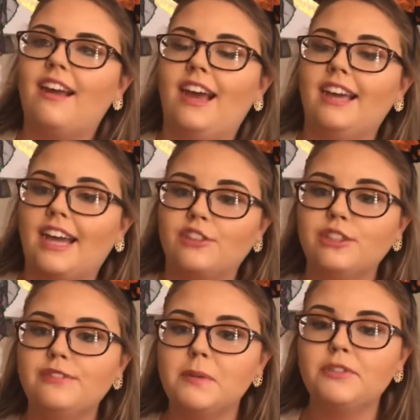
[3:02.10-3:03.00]
I
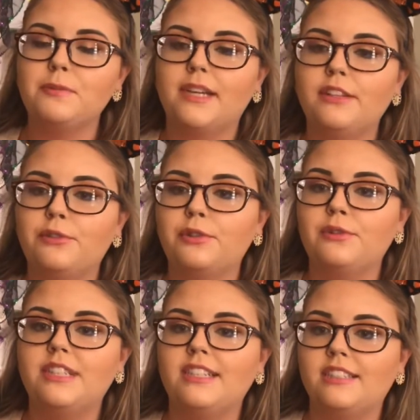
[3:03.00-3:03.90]
actually found my roommate through
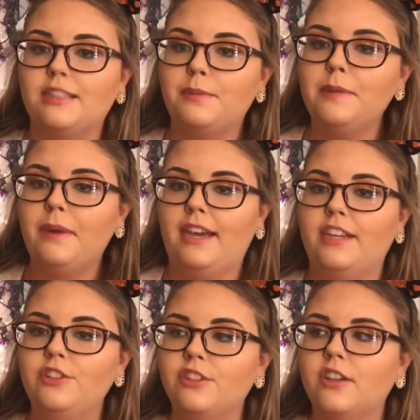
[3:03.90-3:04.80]
the DCP
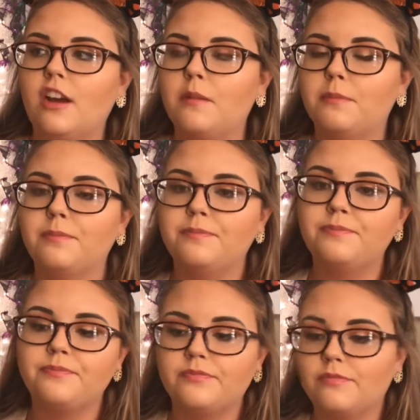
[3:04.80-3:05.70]
page,
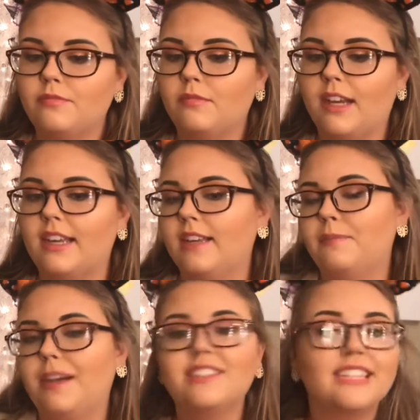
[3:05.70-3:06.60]
like
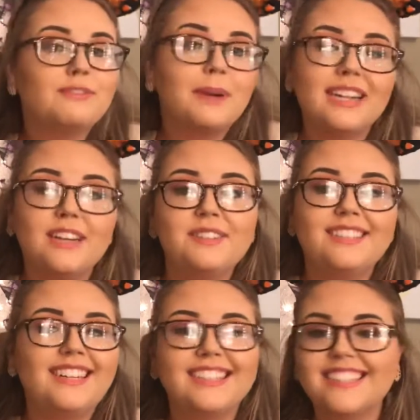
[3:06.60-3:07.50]
basically everybody else
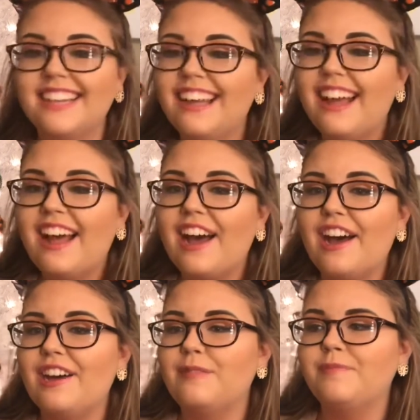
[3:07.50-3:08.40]
does.
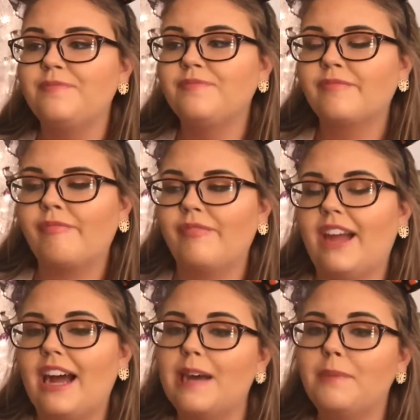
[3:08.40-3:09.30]
I
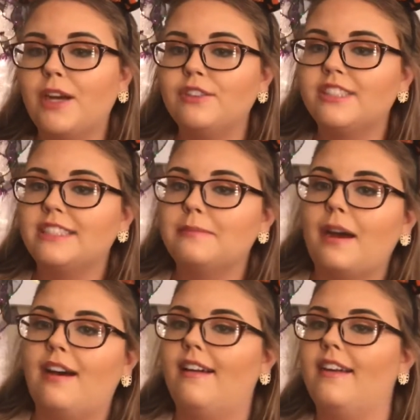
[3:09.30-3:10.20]
had posted
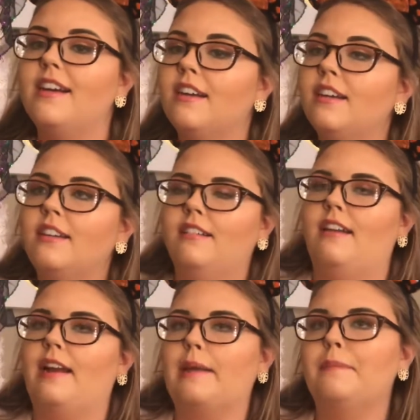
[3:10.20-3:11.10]
my
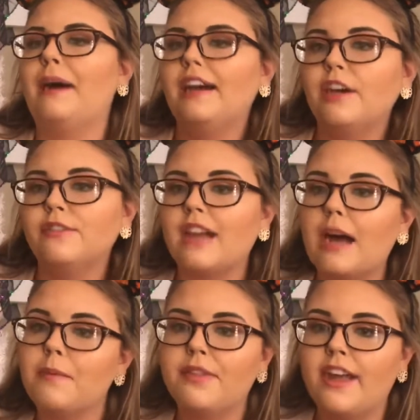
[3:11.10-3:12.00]
like bio
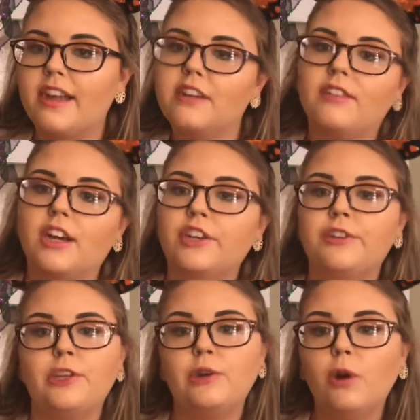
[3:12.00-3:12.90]
type thing of like who
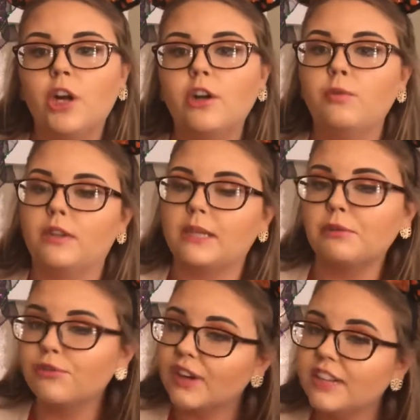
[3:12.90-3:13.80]
you are, what type
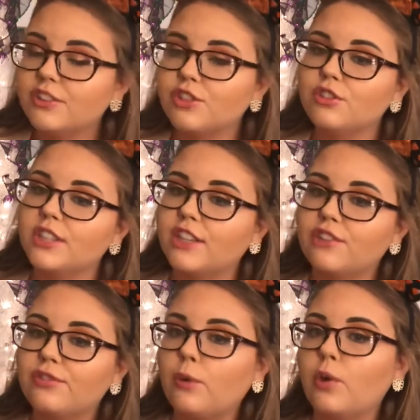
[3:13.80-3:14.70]
of friends you're
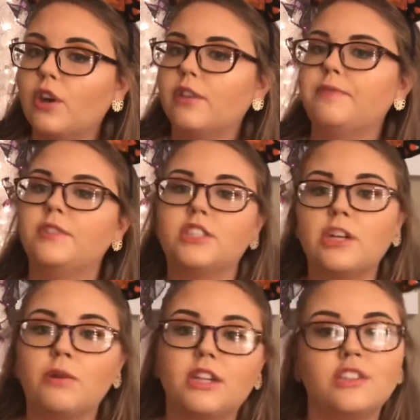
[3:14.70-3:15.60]
looking for,
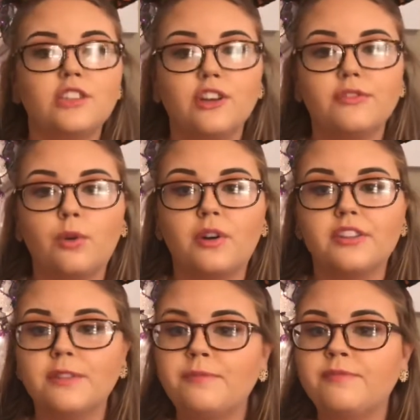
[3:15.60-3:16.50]
so on and so forth.